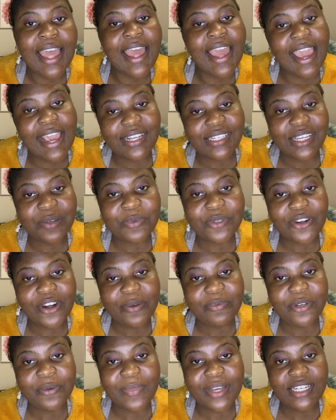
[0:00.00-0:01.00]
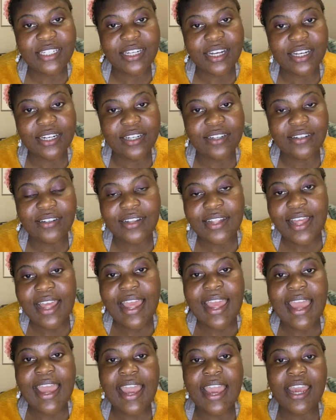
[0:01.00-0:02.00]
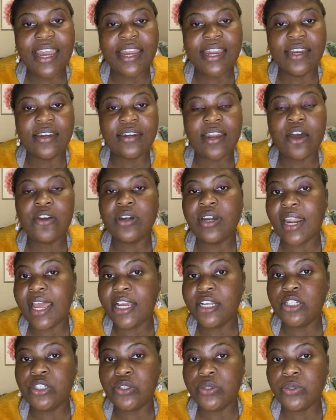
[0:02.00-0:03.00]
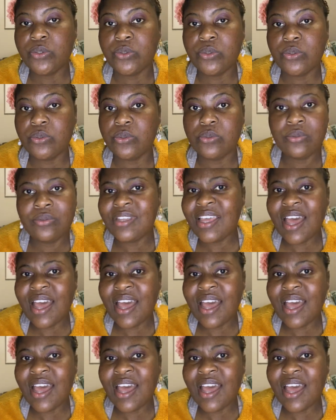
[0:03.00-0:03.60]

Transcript: and subscribe to my channel. And I would like to